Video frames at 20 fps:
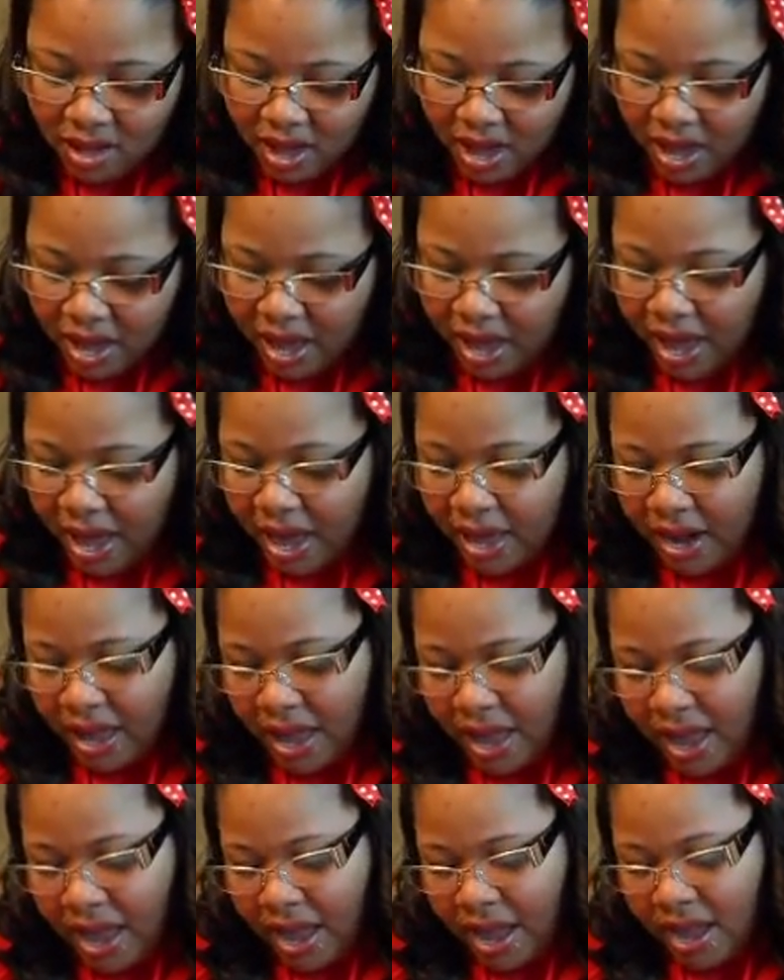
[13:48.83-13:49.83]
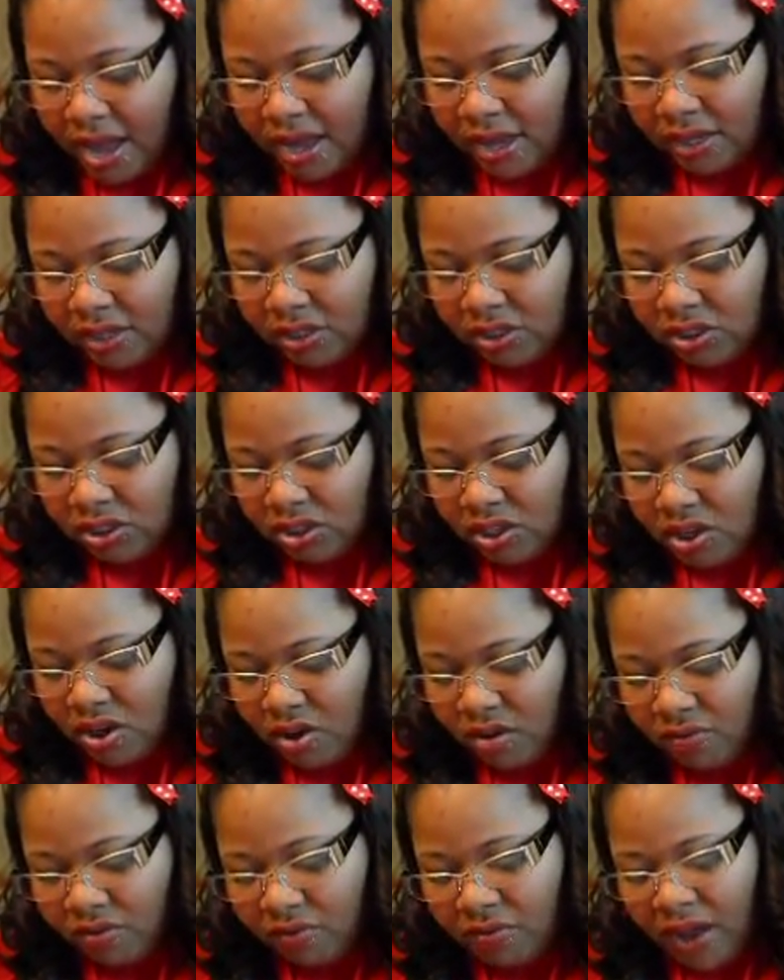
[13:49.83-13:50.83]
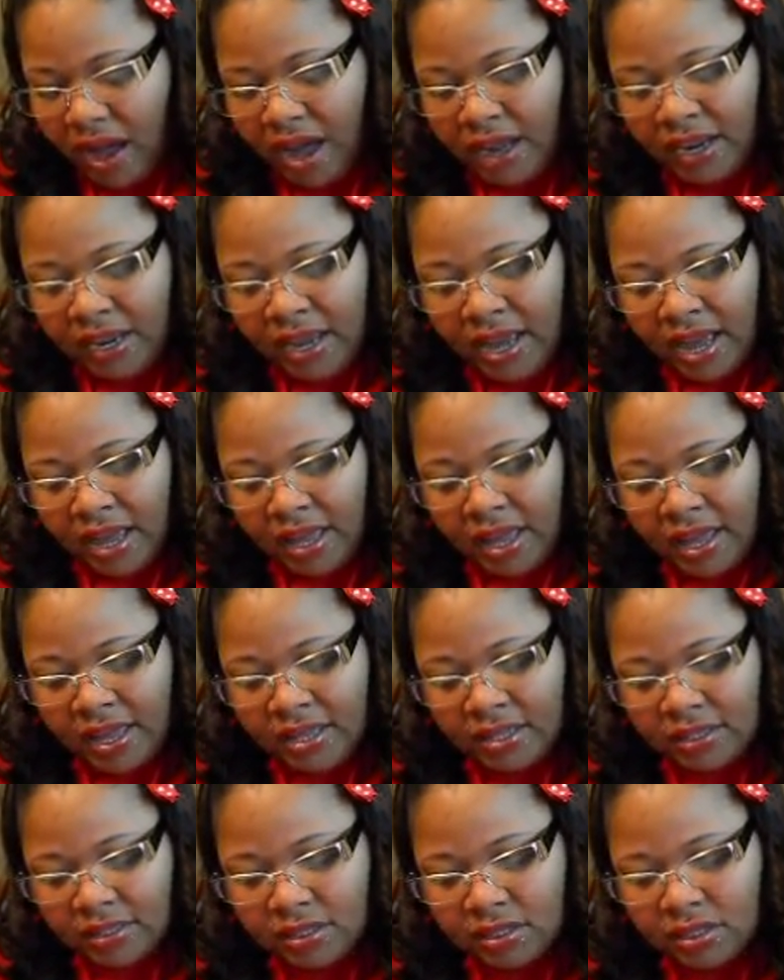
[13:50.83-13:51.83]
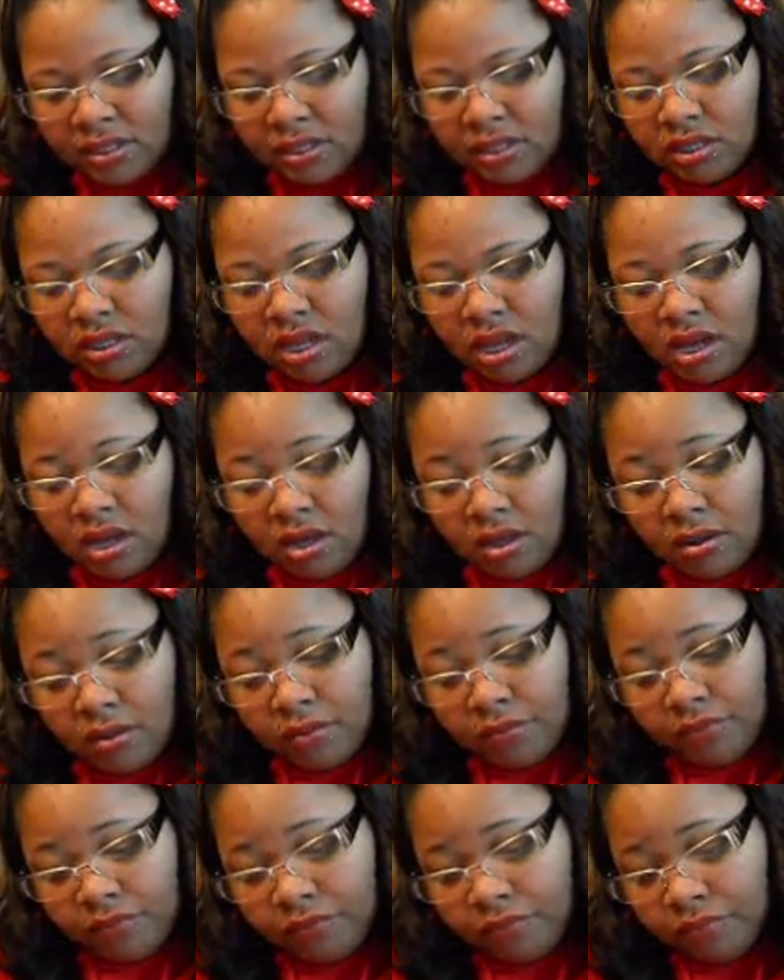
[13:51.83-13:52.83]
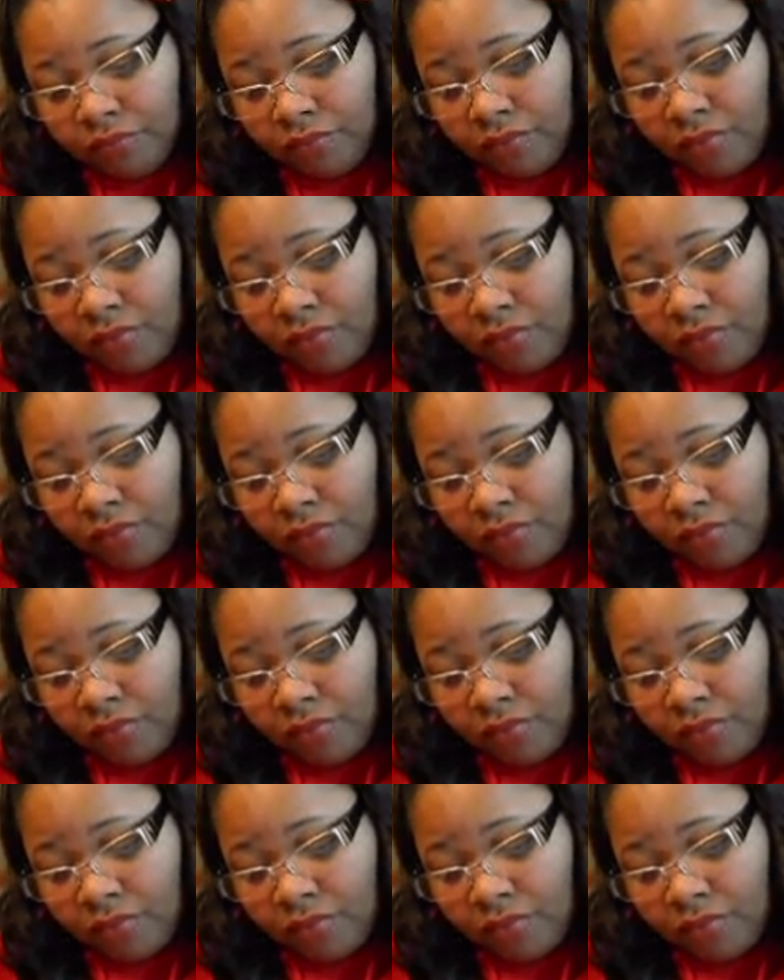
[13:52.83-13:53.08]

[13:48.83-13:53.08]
I got a Giovanni, I guess. Um,